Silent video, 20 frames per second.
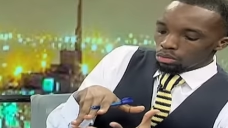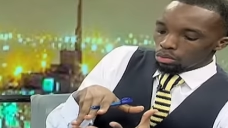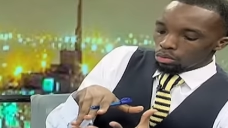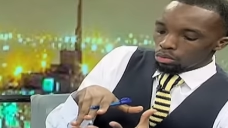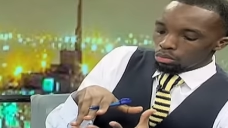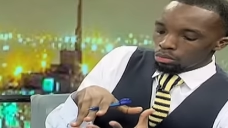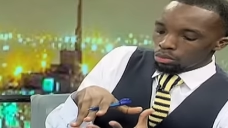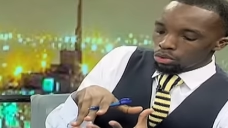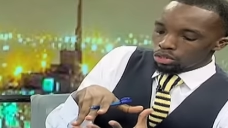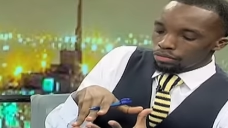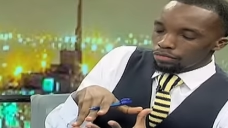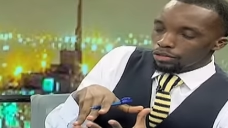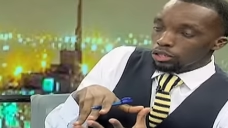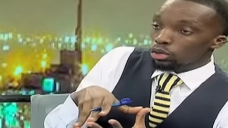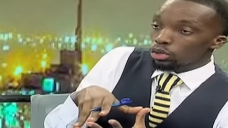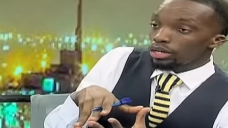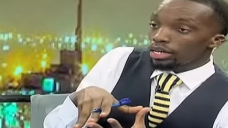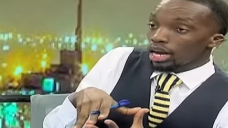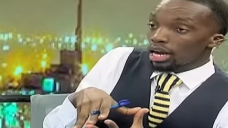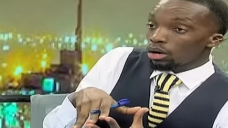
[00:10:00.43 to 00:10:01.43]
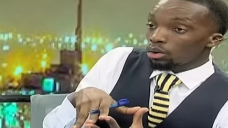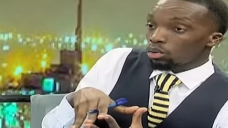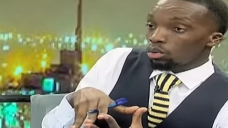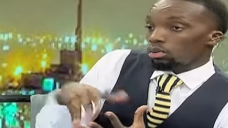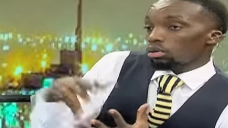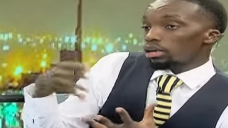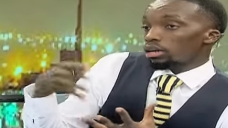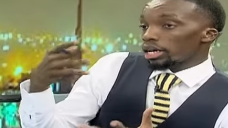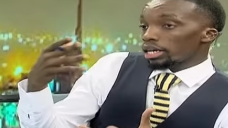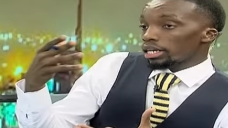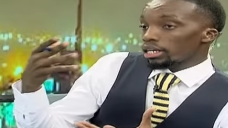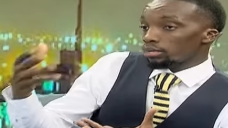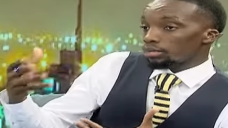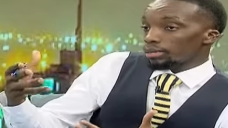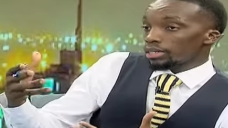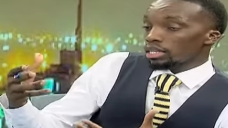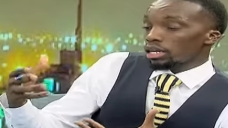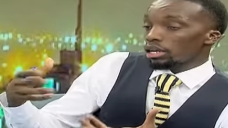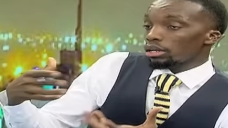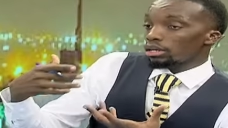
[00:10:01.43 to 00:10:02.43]
motivation yangu, na
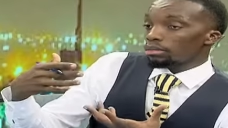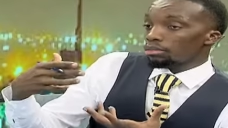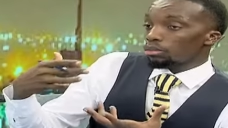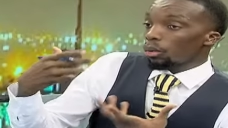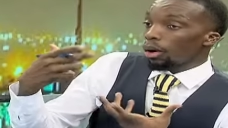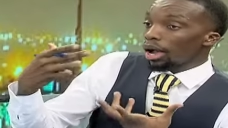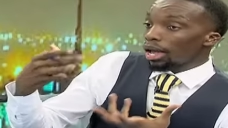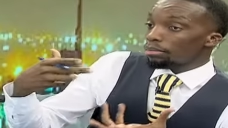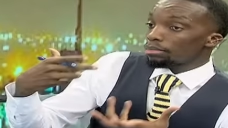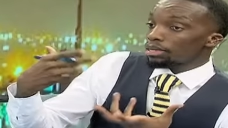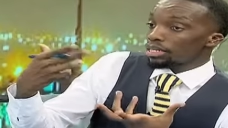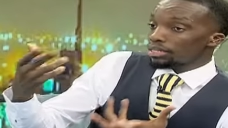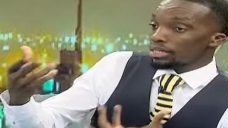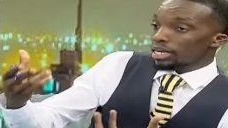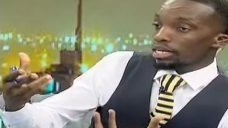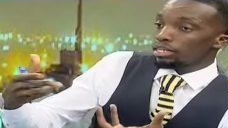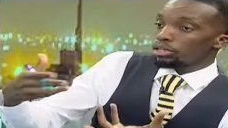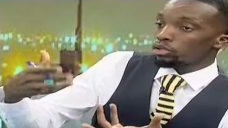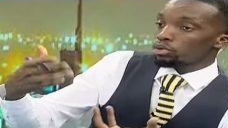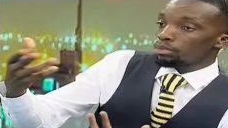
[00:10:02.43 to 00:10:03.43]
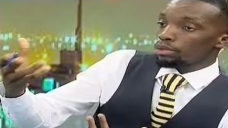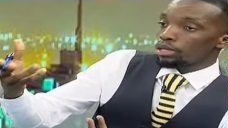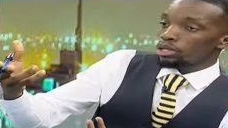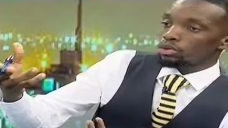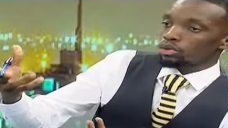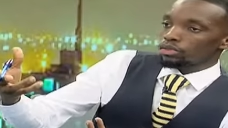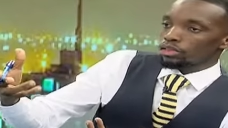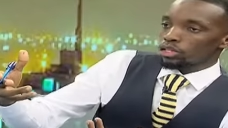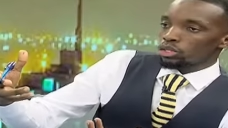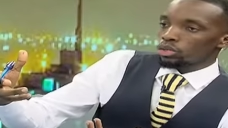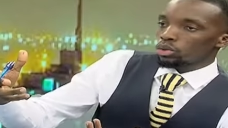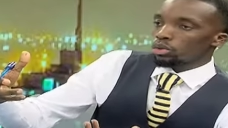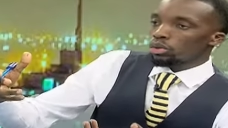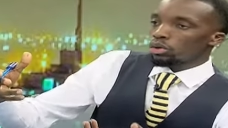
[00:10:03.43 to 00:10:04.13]
especially why I'm excited to bring you on the show,